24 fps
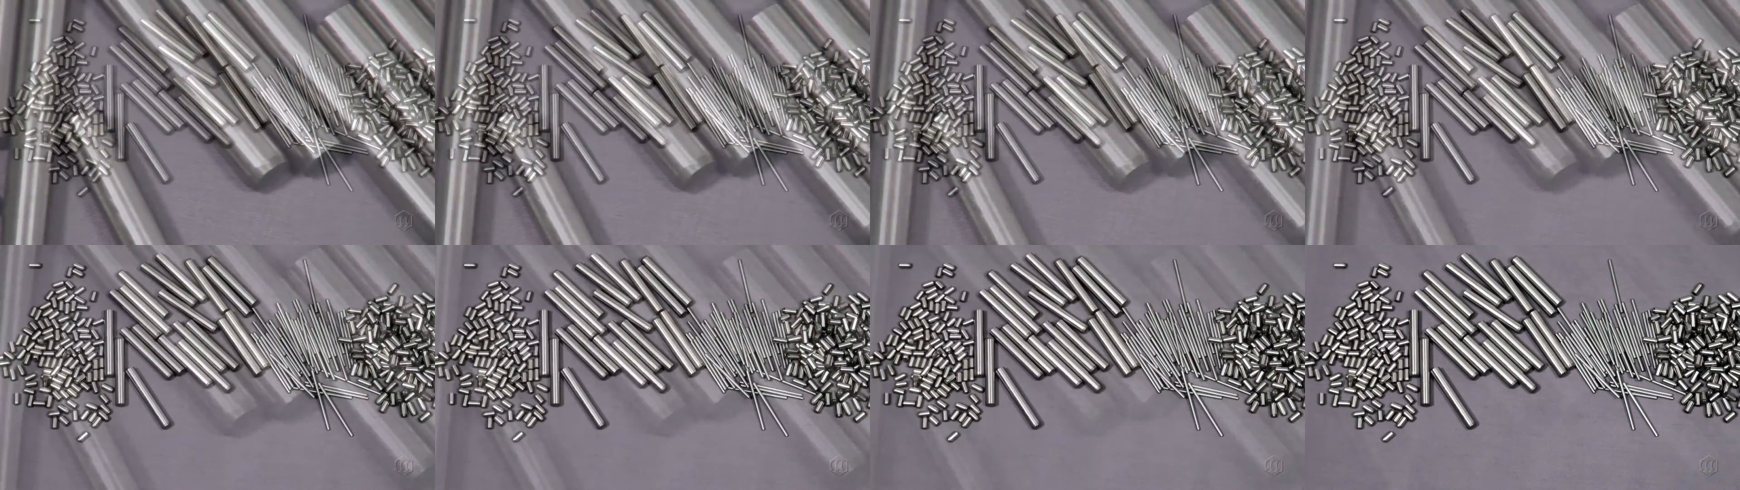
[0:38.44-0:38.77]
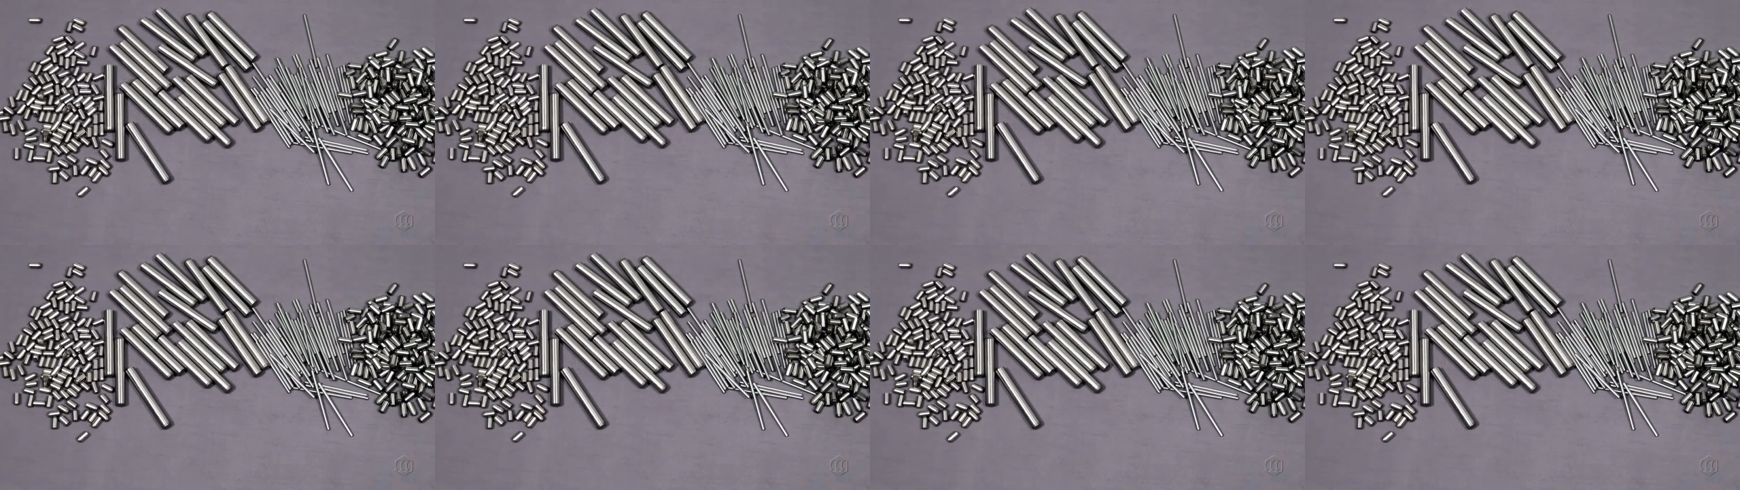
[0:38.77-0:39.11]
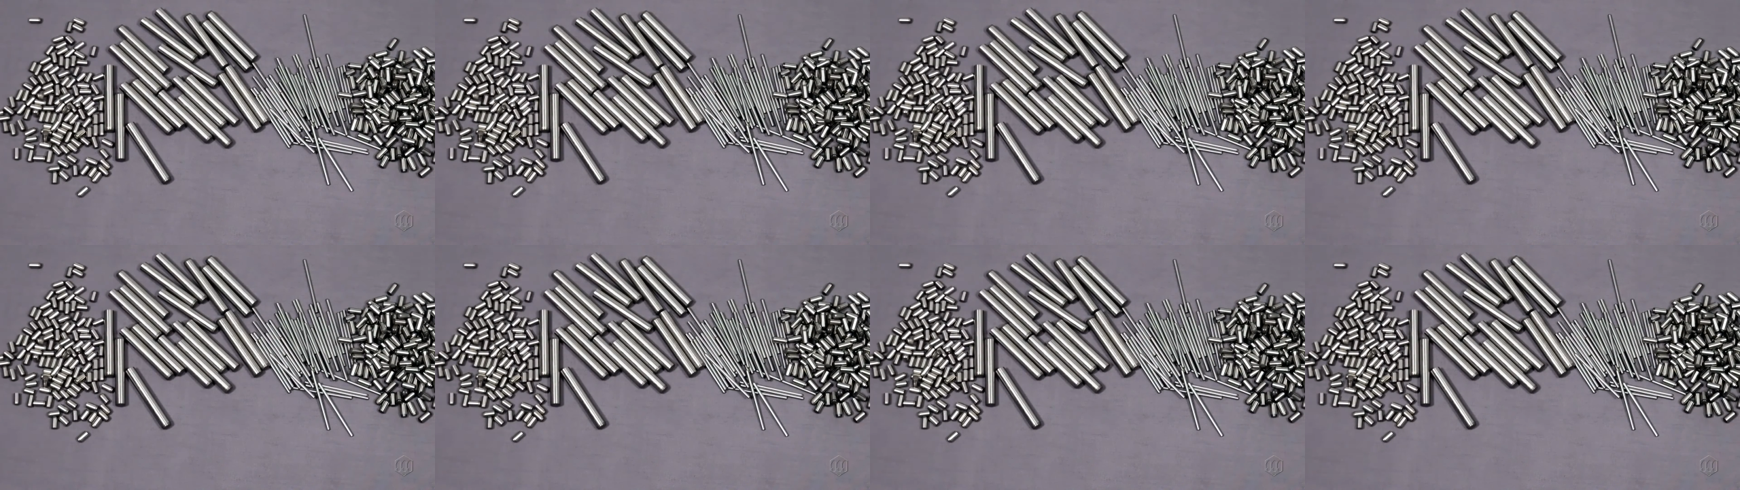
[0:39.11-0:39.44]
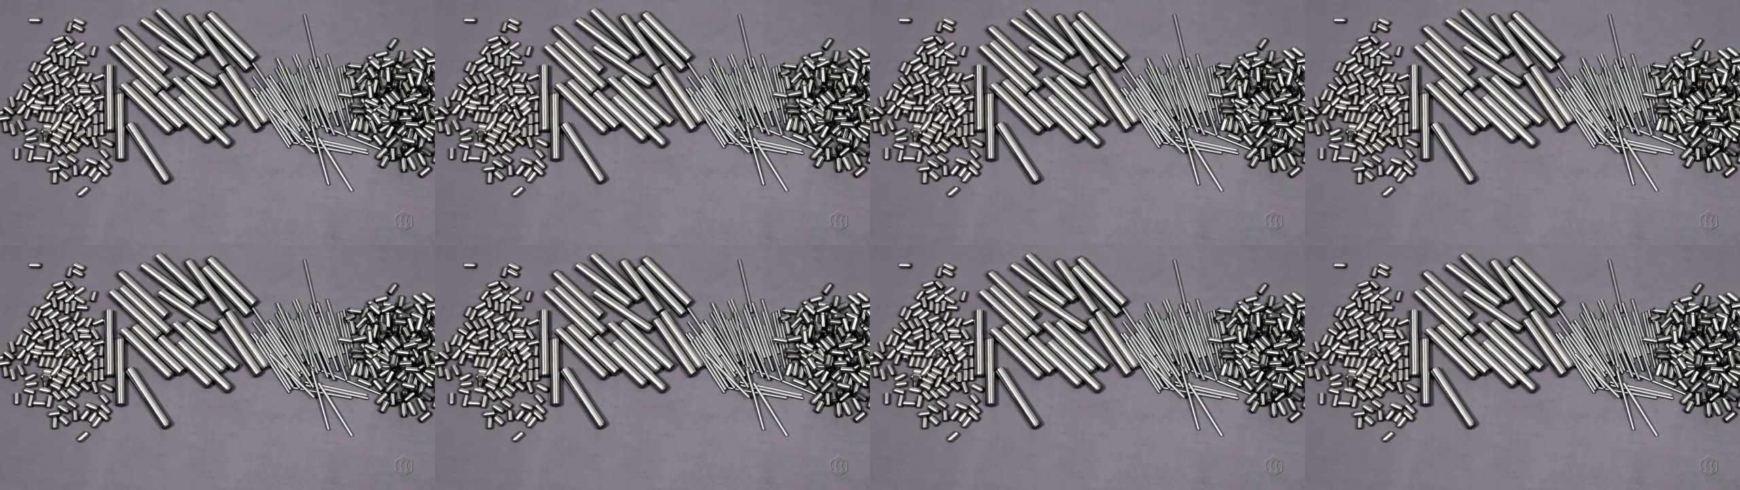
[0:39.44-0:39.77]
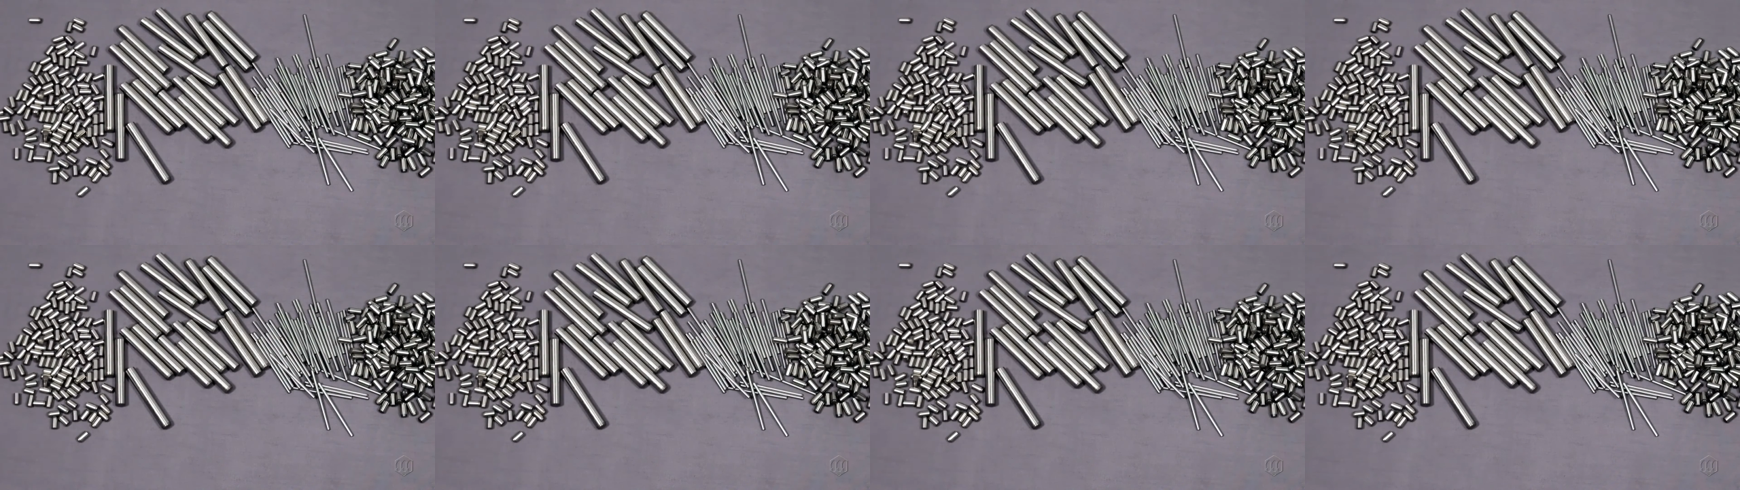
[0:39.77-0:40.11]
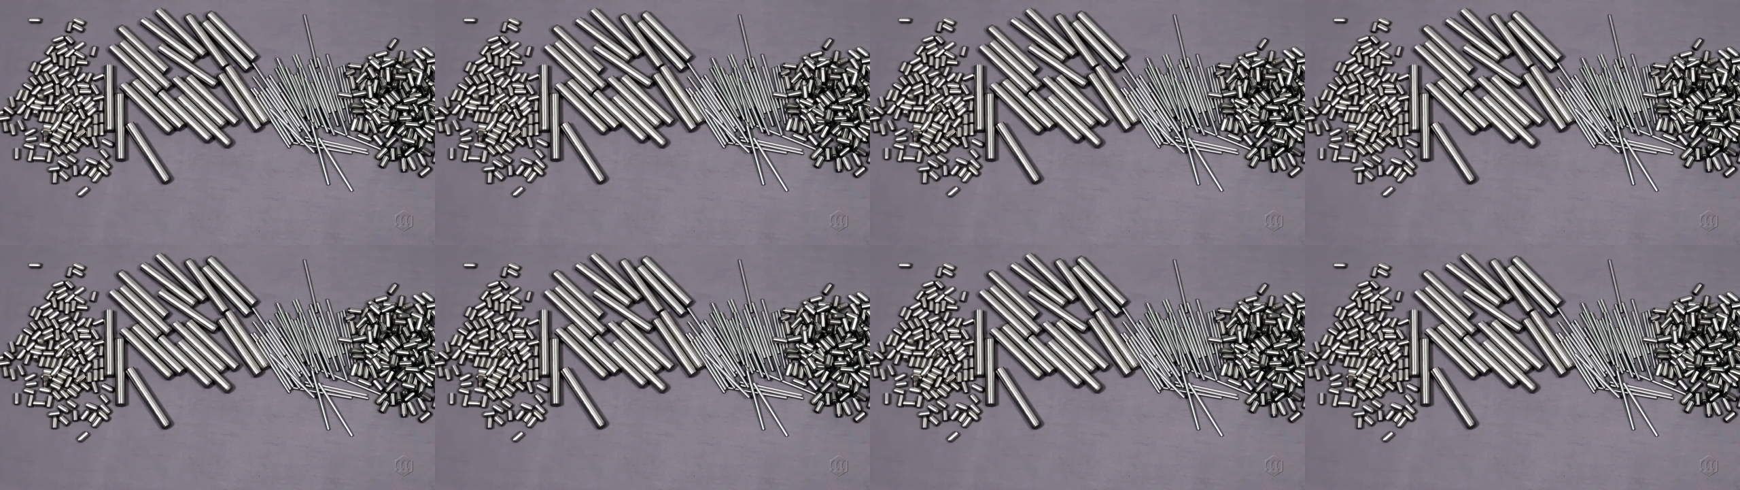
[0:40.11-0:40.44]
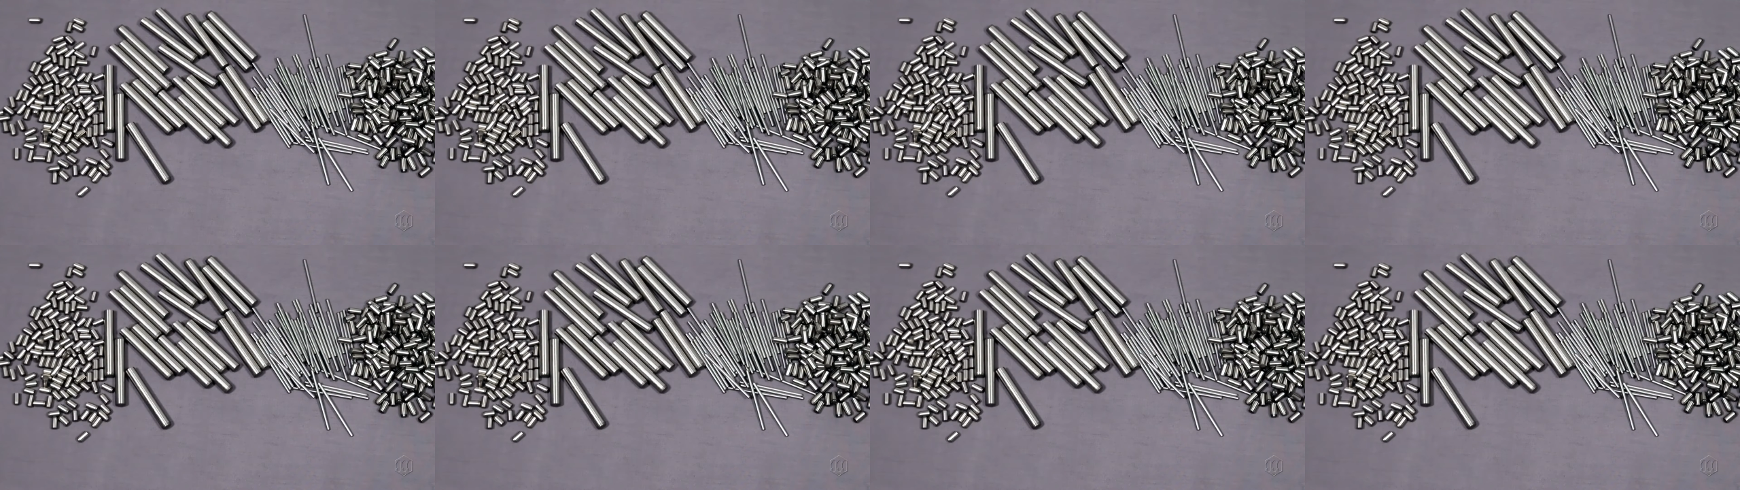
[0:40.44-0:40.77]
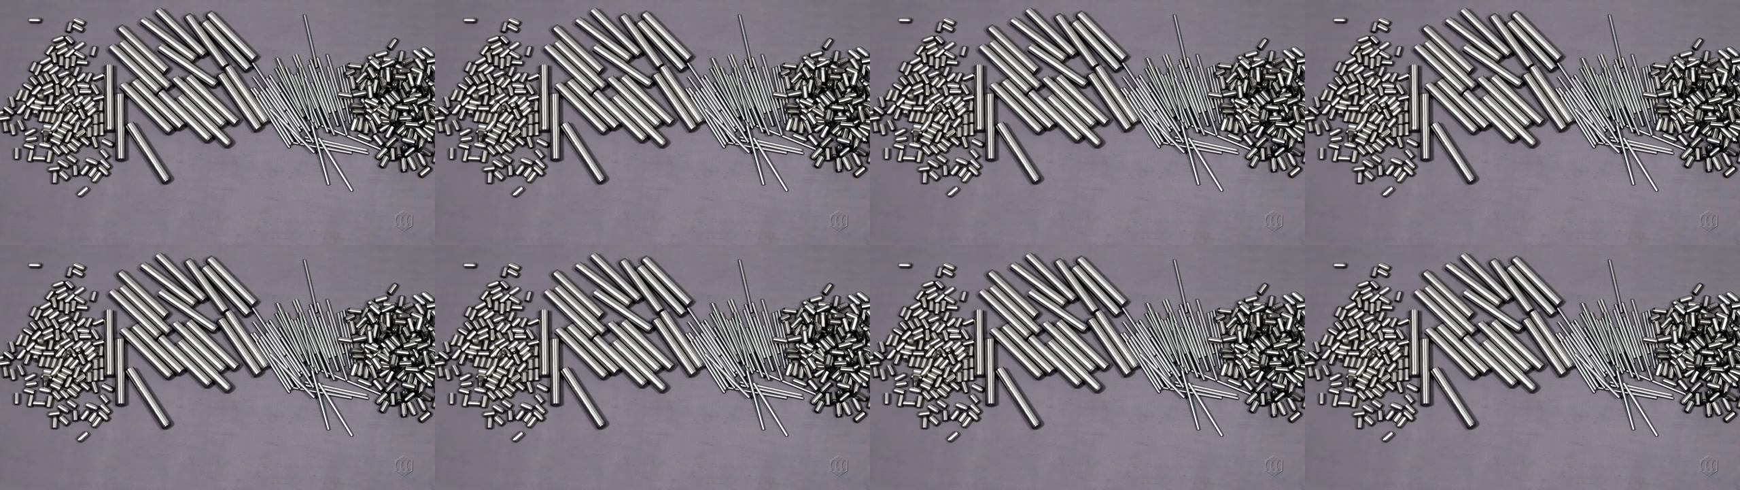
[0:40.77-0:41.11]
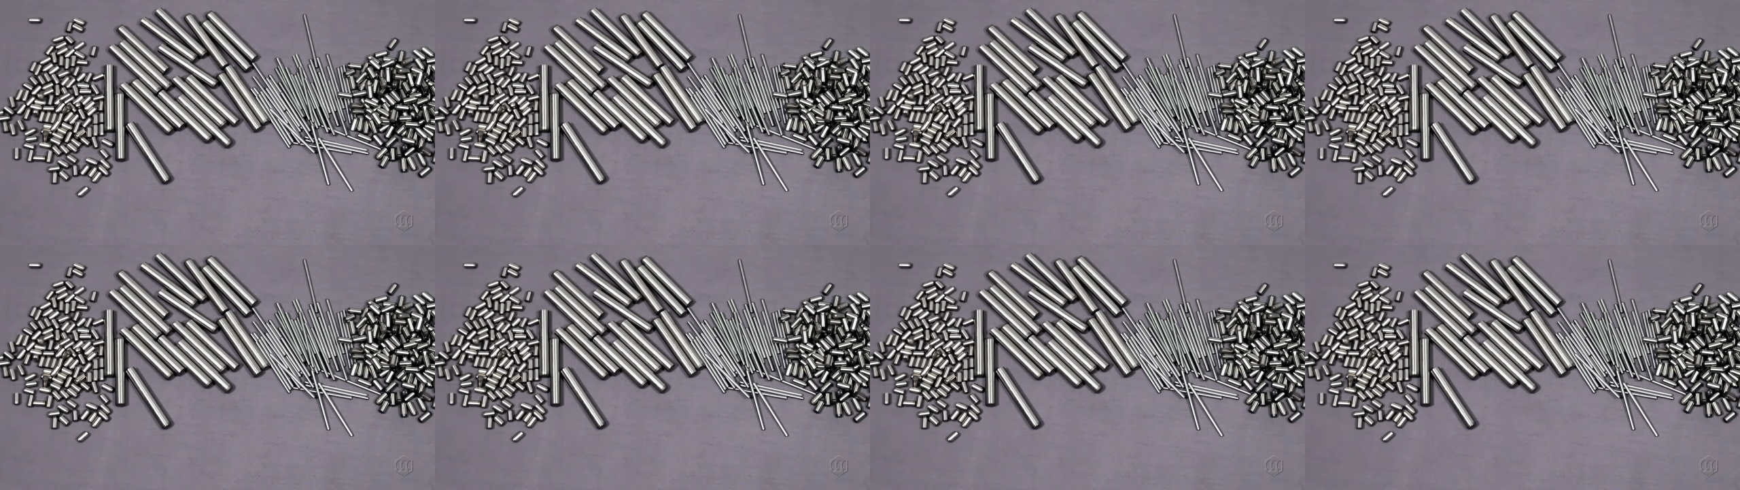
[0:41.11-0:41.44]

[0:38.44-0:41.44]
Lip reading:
Nobody's mouth can be seen.